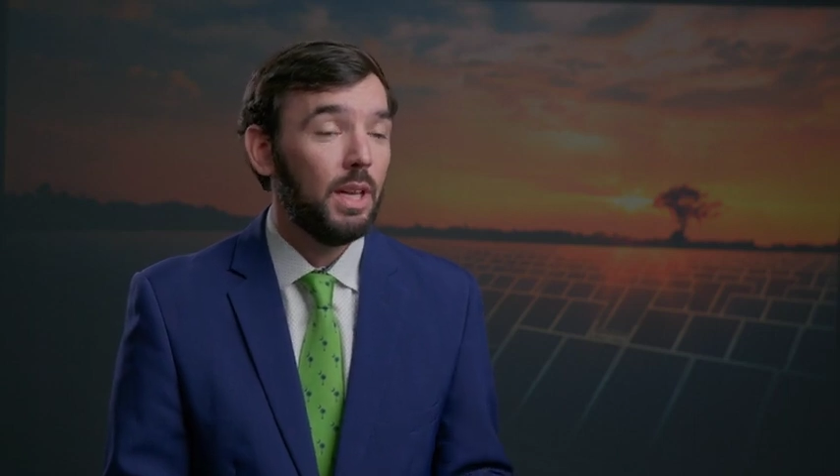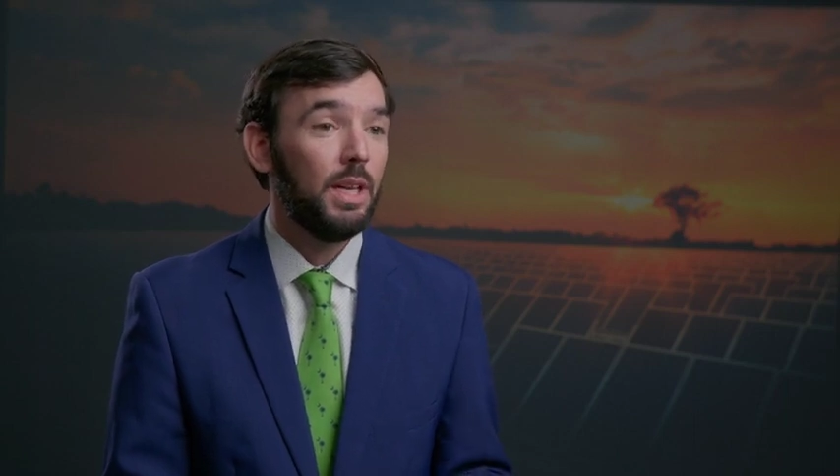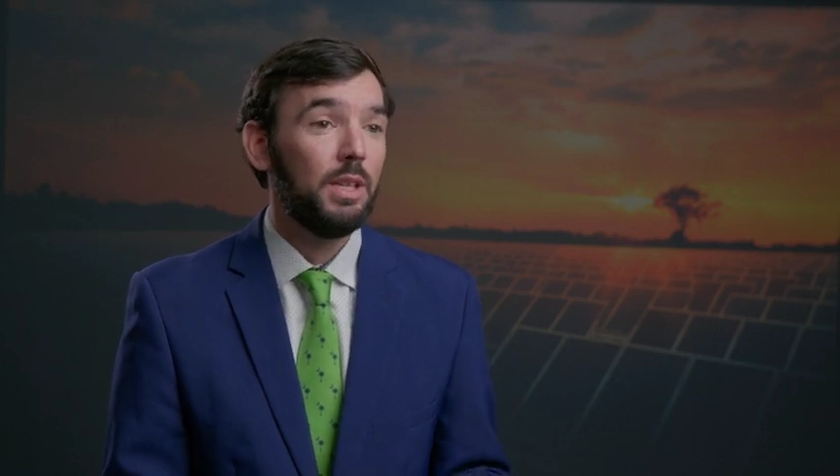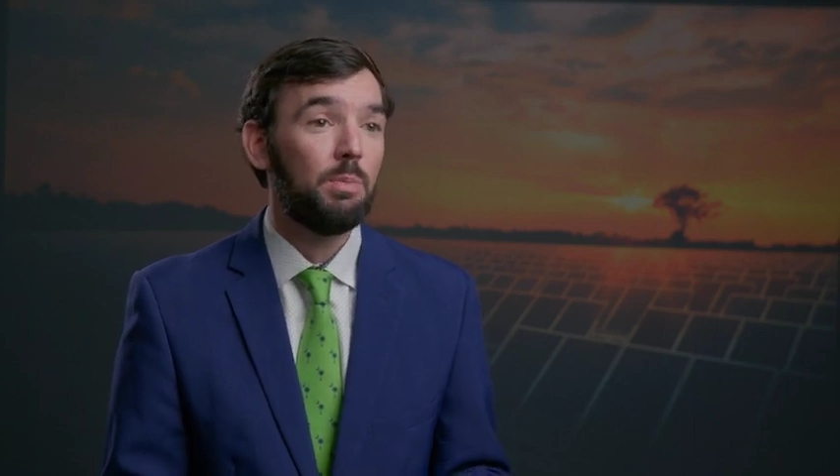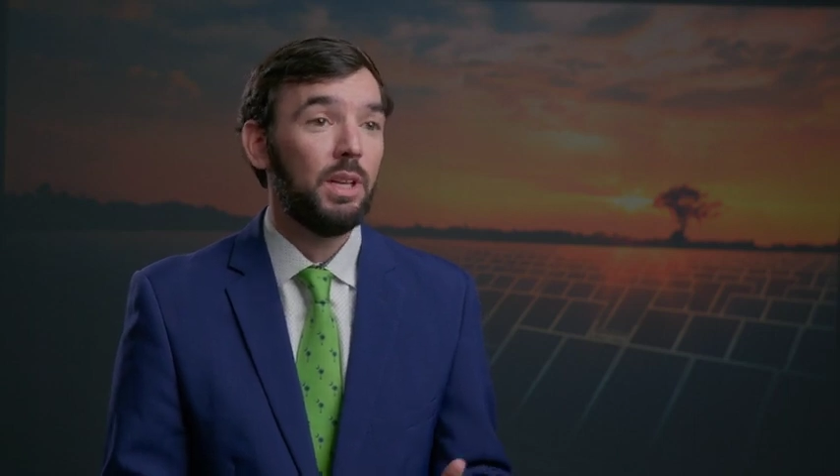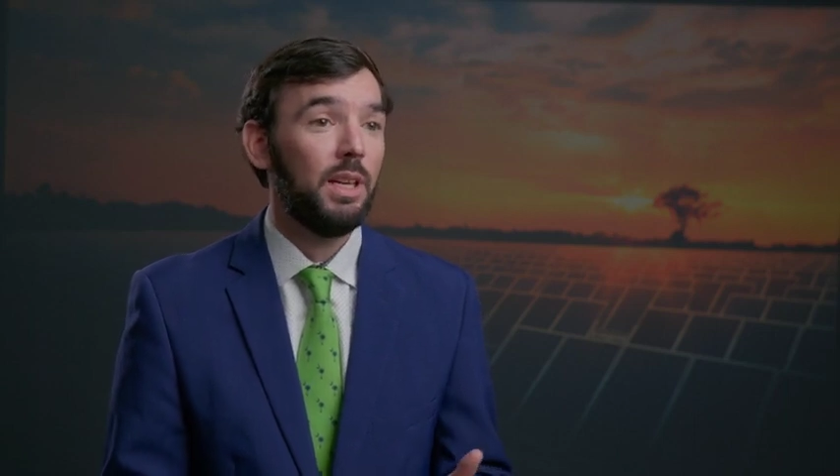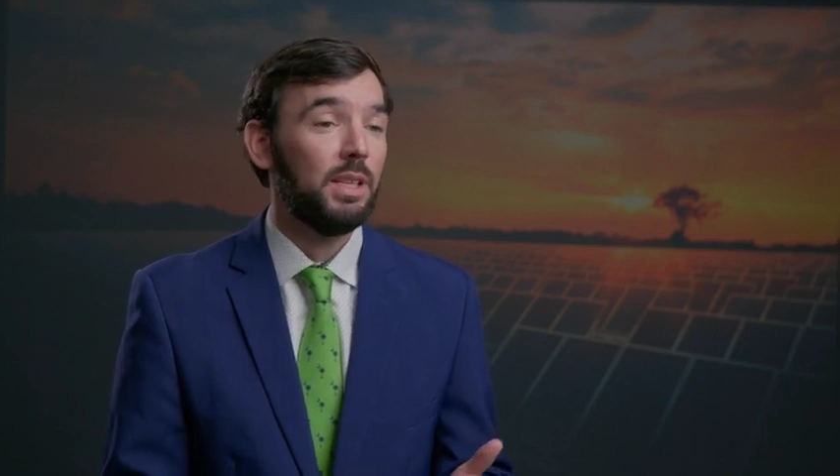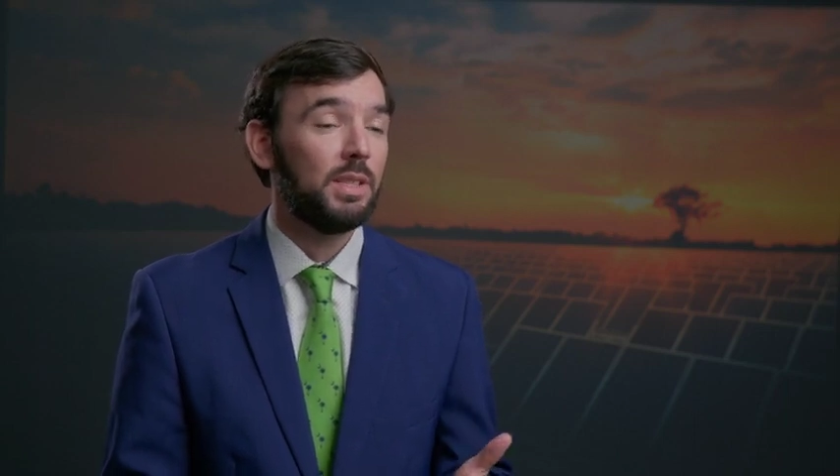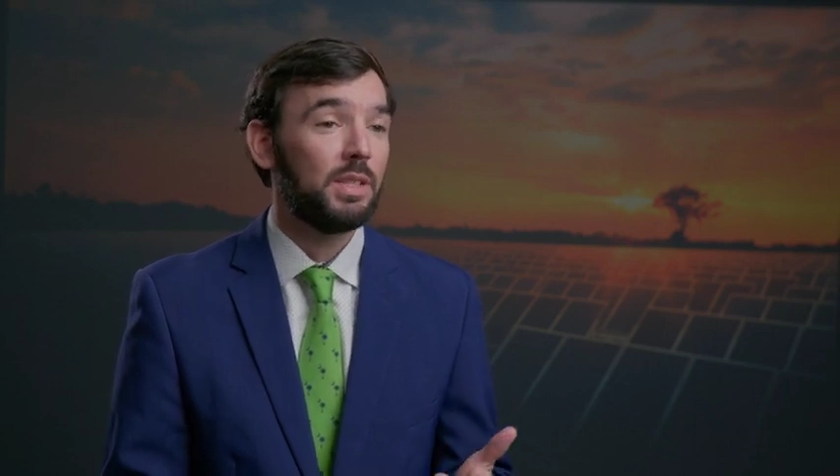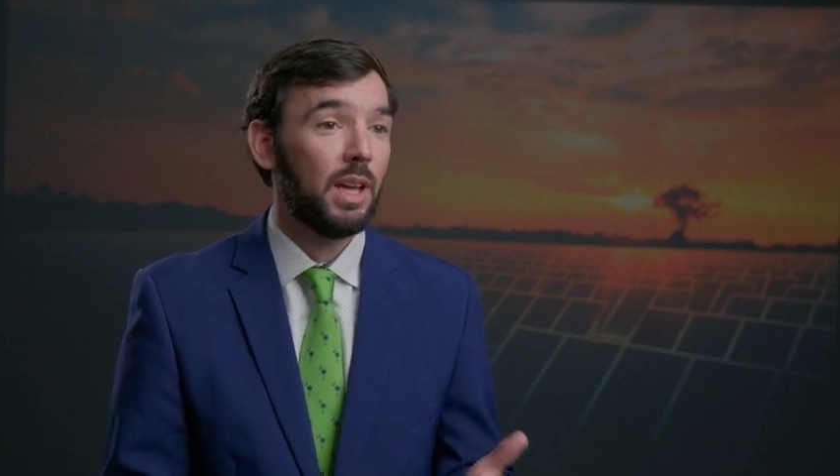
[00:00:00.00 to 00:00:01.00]
he's been
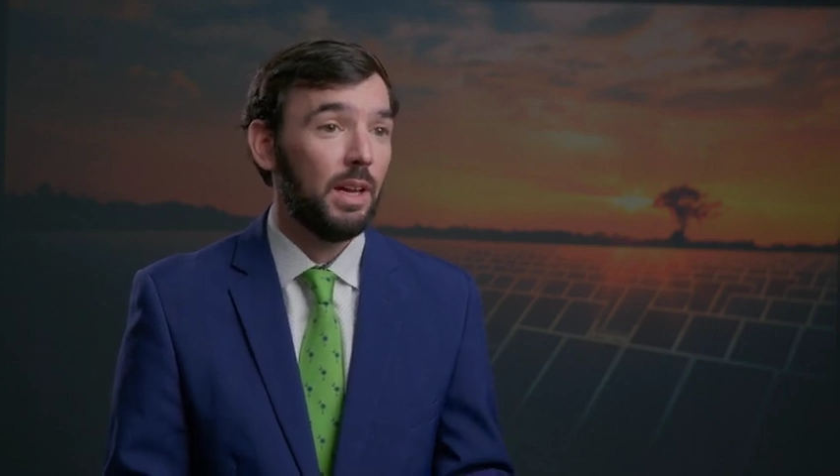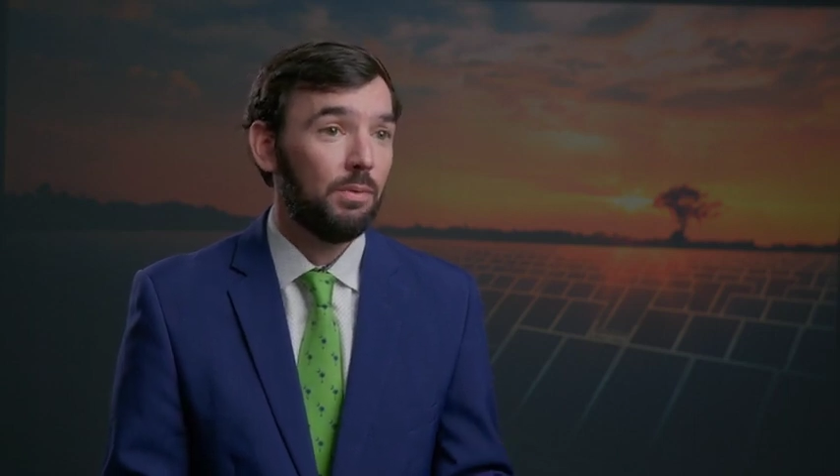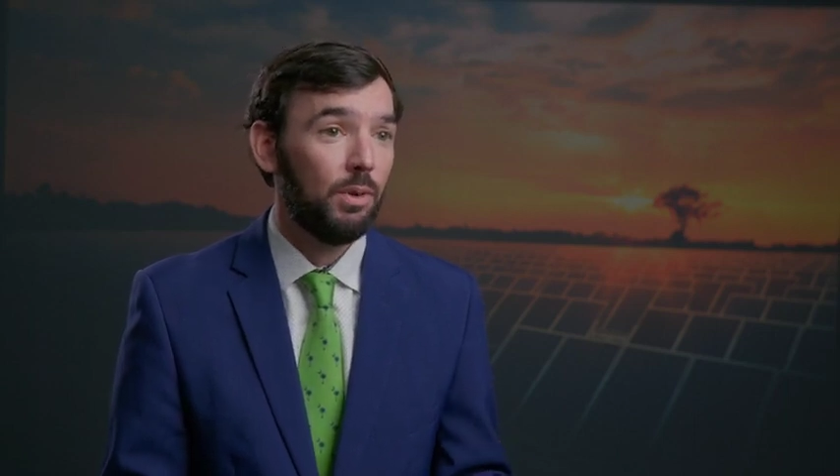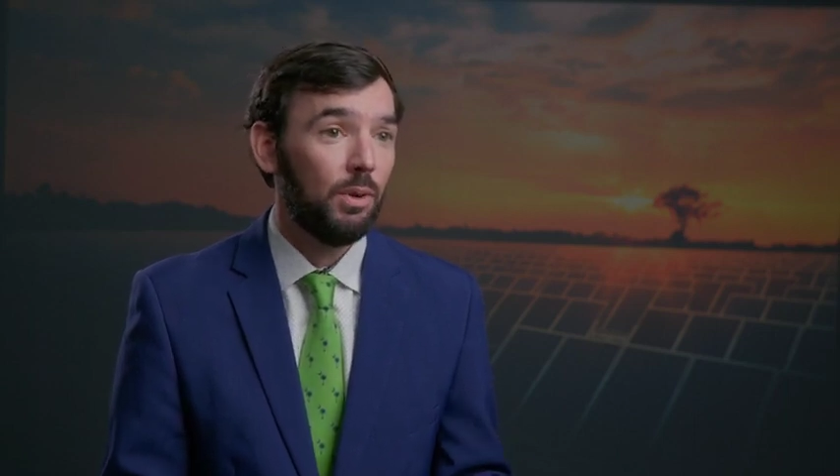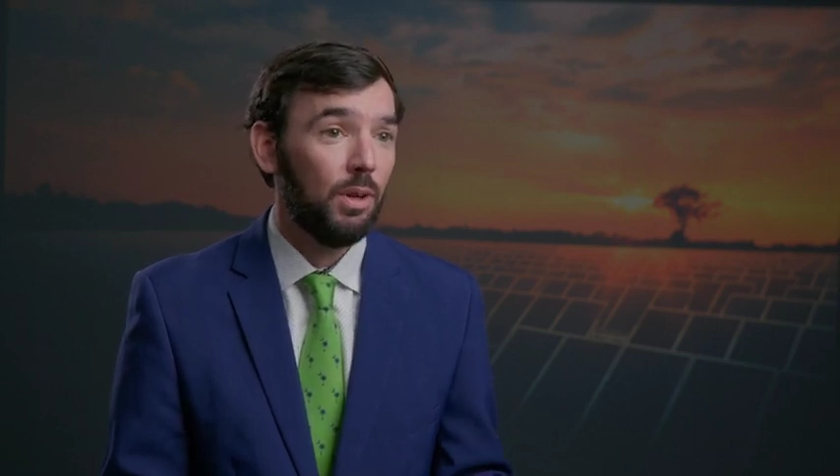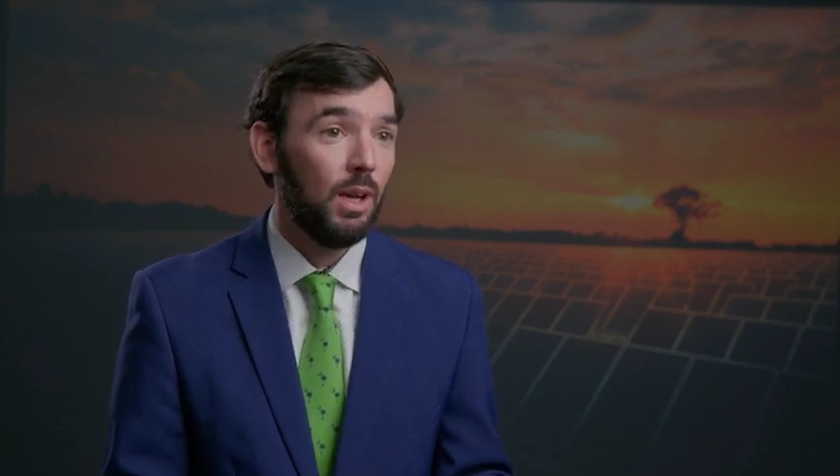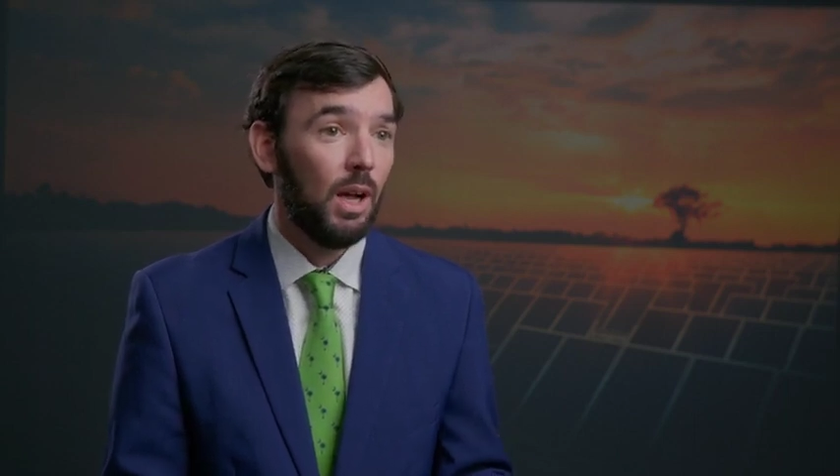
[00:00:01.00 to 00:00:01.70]
insightful,